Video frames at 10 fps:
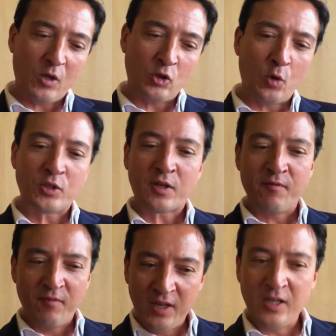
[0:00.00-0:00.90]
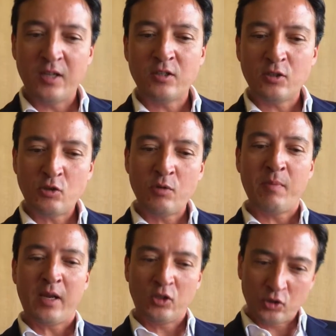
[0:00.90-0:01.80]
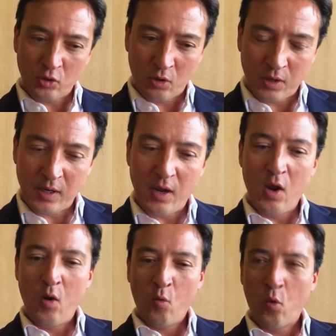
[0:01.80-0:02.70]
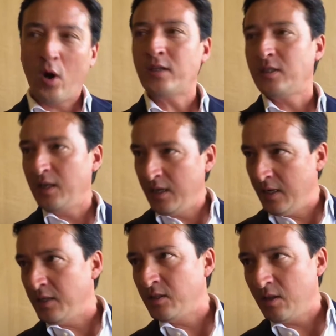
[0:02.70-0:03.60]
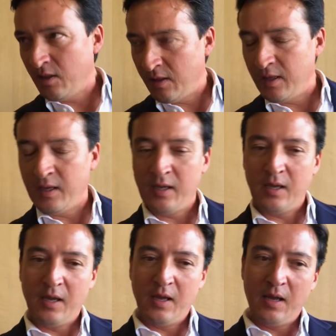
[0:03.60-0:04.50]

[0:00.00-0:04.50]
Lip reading: So it's convenient to make sure what is the